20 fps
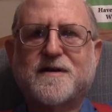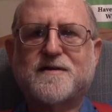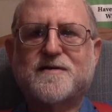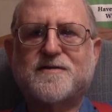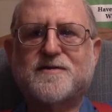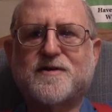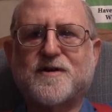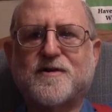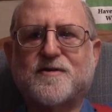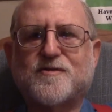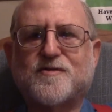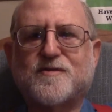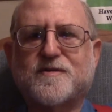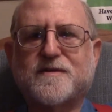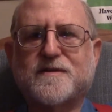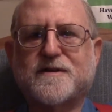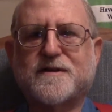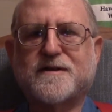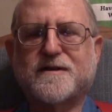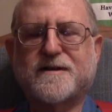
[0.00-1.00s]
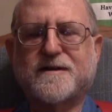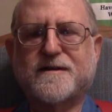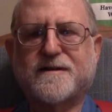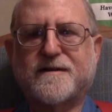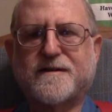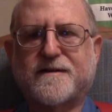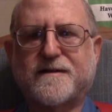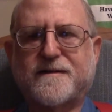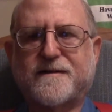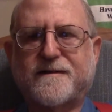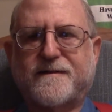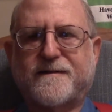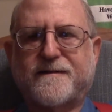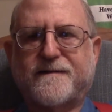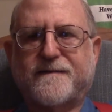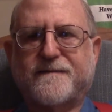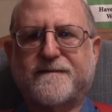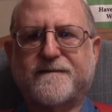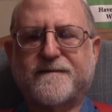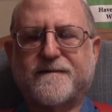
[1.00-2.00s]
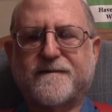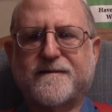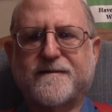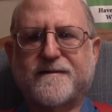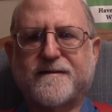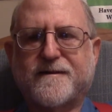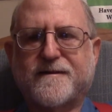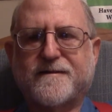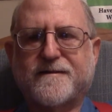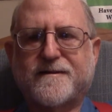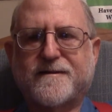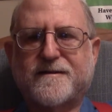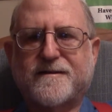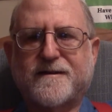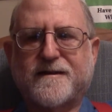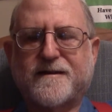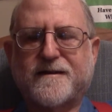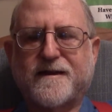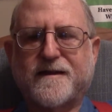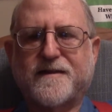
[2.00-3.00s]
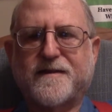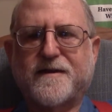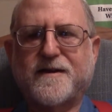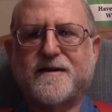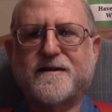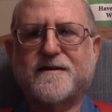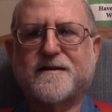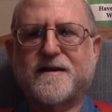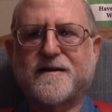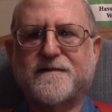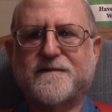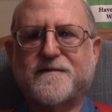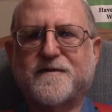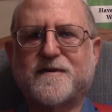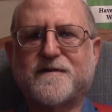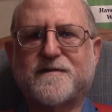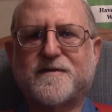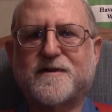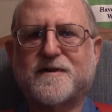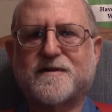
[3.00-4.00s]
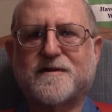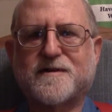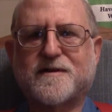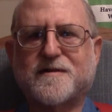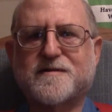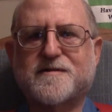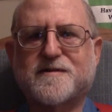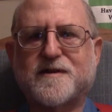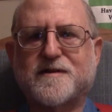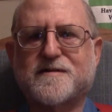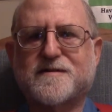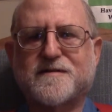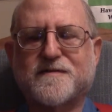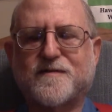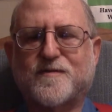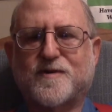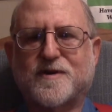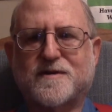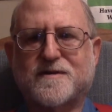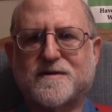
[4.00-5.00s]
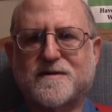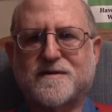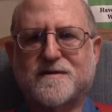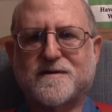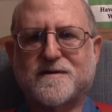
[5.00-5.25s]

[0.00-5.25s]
So I think I've given a little sense of what